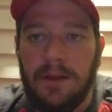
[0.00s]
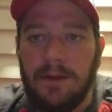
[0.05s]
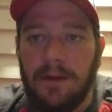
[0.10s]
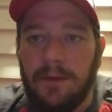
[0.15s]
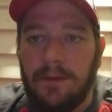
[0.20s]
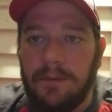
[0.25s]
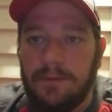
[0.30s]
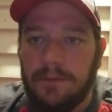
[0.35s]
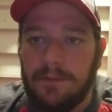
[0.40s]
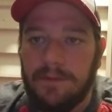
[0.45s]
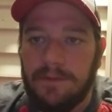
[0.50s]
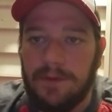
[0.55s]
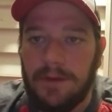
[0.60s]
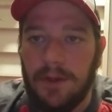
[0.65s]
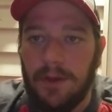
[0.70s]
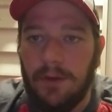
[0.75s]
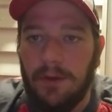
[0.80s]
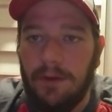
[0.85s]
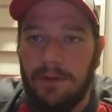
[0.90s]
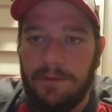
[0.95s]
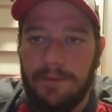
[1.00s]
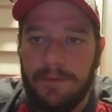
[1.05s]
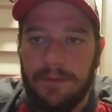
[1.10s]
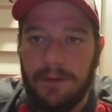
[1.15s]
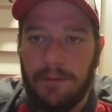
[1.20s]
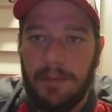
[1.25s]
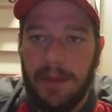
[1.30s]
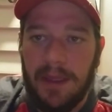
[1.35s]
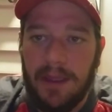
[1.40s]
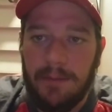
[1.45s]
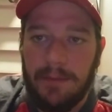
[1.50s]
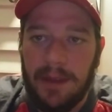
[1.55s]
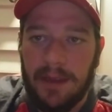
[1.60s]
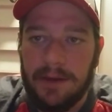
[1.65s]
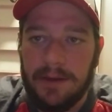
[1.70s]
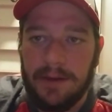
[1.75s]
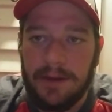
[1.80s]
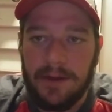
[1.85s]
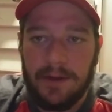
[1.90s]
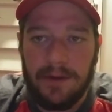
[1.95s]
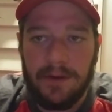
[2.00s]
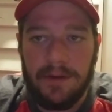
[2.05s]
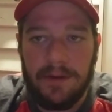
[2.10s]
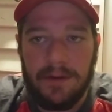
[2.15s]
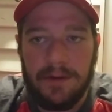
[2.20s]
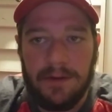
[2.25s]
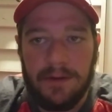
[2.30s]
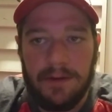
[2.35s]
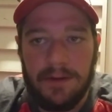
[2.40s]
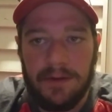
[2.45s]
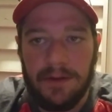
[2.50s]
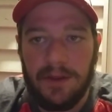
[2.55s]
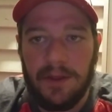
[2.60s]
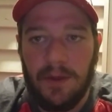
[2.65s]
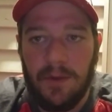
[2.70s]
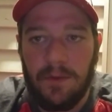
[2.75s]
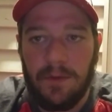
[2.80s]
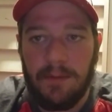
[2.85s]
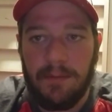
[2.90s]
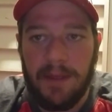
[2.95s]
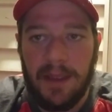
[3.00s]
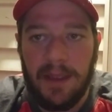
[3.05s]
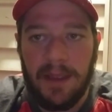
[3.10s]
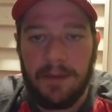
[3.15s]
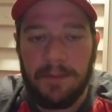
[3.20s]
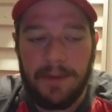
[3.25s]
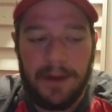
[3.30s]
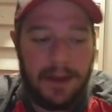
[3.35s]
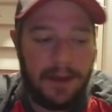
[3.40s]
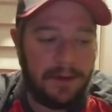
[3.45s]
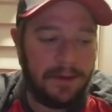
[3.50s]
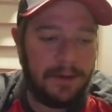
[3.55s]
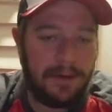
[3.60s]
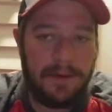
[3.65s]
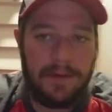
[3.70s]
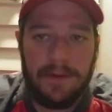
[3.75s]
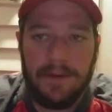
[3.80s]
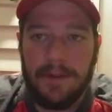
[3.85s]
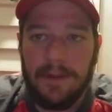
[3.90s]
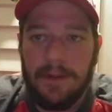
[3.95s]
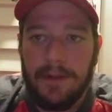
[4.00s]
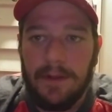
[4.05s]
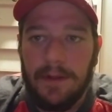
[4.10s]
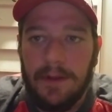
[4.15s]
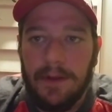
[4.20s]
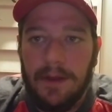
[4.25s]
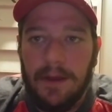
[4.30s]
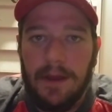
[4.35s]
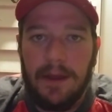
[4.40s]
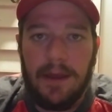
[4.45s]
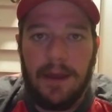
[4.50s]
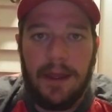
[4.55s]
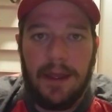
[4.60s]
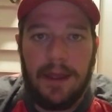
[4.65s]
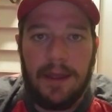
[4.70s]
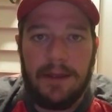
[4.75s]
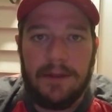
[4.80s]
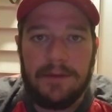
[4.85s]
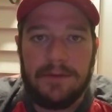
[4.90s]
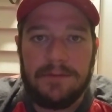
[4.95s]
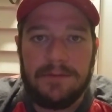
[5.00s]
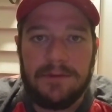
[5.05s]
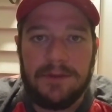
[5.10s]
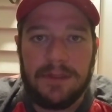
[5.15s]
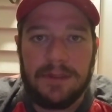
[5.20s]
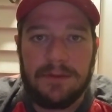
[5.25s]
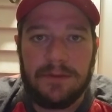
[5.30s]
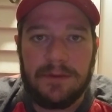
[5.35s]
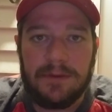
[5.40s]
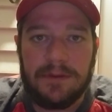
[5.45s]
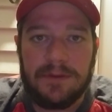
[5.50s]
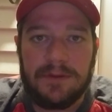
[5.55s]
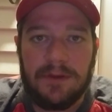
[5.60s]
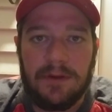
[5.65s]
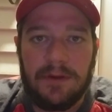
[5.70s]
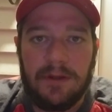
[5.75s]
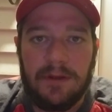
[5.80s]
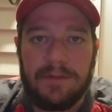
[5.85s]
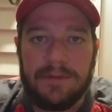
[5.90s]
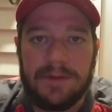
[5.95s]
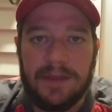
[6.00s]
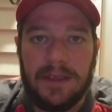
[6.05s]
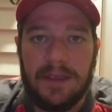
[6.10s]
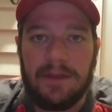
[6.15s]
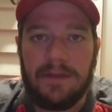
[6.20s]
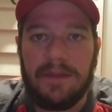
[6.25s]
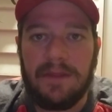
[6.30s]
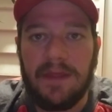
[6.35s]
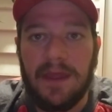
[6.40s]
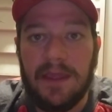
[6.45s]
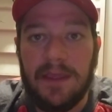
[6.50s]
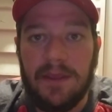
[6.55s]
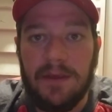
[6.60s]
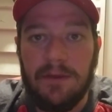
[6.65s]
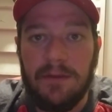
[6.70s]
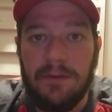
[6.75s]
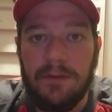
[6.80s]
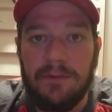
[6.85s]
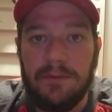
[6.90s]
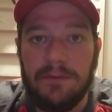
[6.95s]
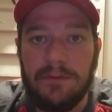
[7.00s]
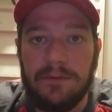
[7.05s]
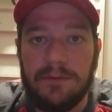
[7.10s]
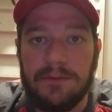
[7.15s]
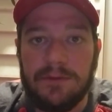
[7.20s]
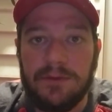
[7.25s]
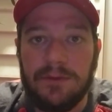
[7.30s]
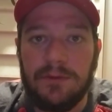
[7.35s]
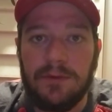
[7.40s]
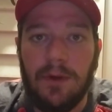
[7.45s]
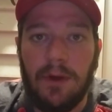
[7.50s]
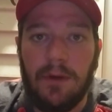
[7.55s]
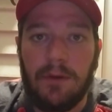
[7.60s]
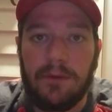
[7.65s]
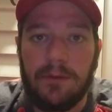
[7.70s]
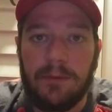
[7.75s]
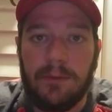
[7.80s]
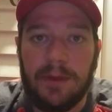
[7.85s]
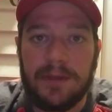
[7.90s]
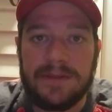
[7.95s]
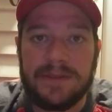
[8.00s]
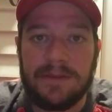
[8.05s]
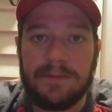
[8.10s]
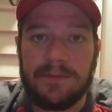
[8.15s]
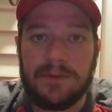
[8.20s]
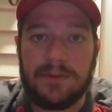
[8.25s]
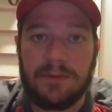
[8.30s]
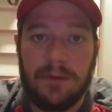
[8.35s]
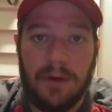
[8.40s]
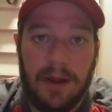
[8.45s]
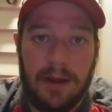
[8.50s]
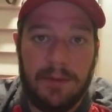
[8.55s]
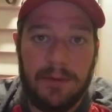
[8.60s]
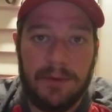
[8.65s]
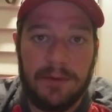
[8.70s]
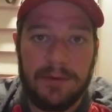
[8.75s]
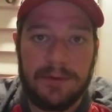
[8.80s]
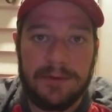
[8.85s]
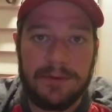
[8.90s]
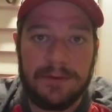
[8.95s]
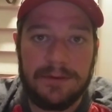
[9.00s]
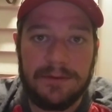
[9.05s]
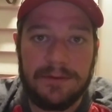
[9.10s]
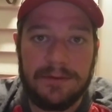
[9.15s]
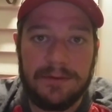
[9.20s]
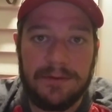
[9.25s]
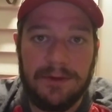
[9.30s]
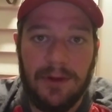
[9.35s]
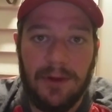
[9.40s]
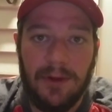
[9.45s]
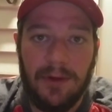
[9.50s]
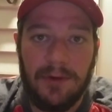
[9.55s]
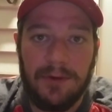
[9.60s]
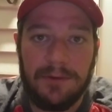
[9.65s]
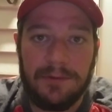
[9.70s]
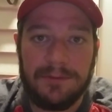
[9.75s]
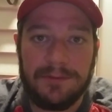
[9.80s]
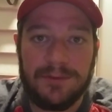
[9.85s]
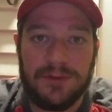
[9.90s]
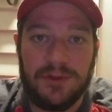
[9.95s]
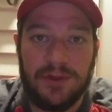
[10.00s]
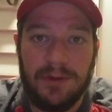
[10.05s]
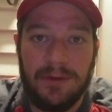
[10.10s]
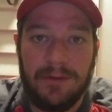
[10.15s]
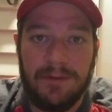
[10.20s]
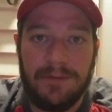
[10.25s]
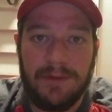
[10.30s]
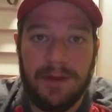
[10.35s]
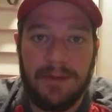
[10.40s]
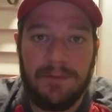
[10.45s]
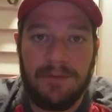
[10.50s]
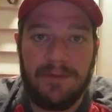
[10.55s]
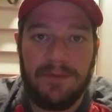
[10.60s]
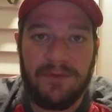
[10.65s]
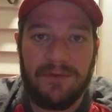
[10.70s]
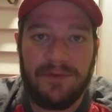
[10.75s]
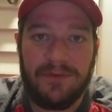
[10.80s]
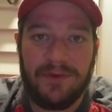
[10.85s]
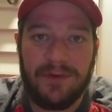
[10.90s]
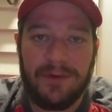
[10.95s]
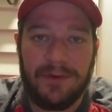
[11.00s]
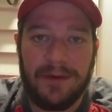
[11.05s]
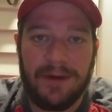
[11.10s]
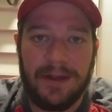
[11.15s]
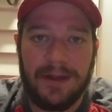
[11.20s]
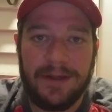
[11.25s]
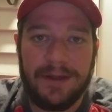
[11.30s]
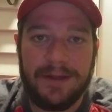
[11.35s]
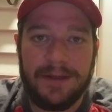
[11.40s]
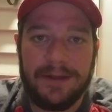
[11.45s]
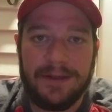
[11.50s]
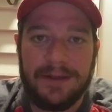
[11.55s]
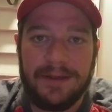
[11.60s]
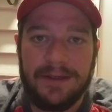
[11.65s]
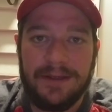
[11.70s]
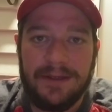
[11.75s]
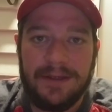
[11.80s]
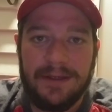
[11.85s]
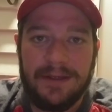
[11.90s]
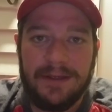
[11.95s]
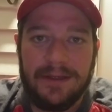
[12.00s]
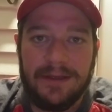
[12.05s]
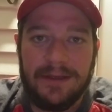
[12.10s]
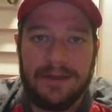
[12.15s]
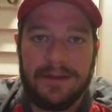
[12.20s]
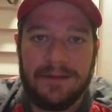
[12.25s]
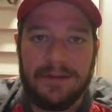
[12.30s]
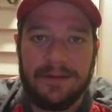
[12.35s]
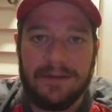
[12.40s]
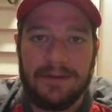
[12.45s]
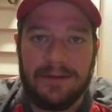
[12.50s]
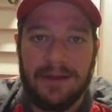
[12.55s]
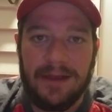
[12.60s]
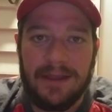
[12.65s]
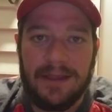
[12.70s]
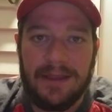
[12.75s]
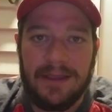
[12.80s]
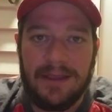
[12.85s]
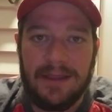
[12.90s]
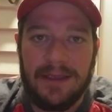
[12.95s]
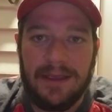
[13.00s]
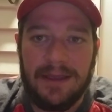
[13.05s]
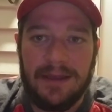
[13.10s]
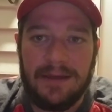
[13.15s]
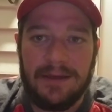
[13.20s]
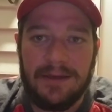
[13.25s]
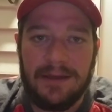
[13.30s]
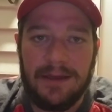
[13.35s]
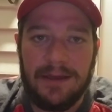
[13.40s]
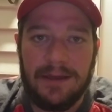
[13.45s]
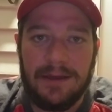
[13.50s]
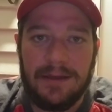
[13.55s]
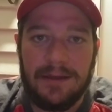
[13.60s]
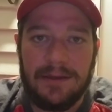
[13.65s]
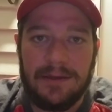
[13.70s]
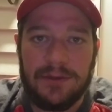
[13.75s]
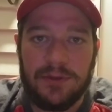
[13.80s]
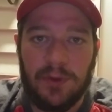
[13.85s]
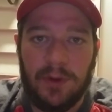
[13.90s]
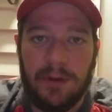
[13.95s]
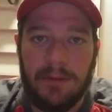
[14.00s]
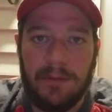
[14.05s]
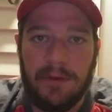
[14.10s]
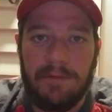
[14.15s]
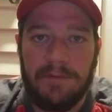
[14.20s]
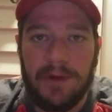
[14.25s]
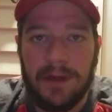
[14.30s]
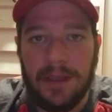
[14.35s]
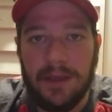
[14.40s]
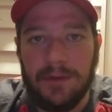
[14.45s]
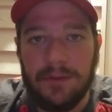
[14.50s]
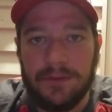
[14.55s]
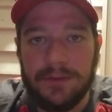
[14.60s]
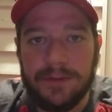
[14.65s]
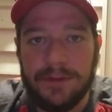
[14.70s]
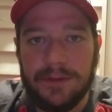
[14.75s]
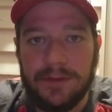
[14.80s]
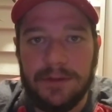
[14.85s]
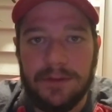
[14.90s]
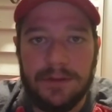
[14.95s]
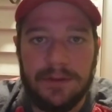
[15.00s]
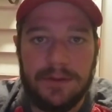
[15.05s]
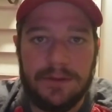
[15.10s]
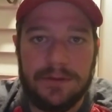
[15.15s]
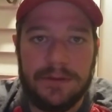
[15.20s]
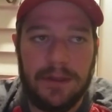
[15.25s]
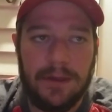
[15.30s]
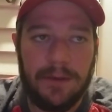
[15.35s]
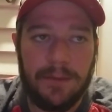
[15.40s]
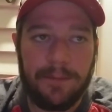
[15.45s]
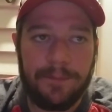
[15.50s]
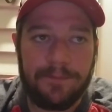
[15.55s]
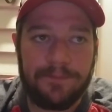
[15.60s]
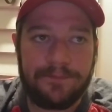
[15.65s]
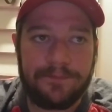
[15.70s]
Hello, yo, the Pan Man here. Yo, the Pan Man. I just want to start off saying thank you to all of my subscribers, all 2 of them, for liking and enjoying my videos. So,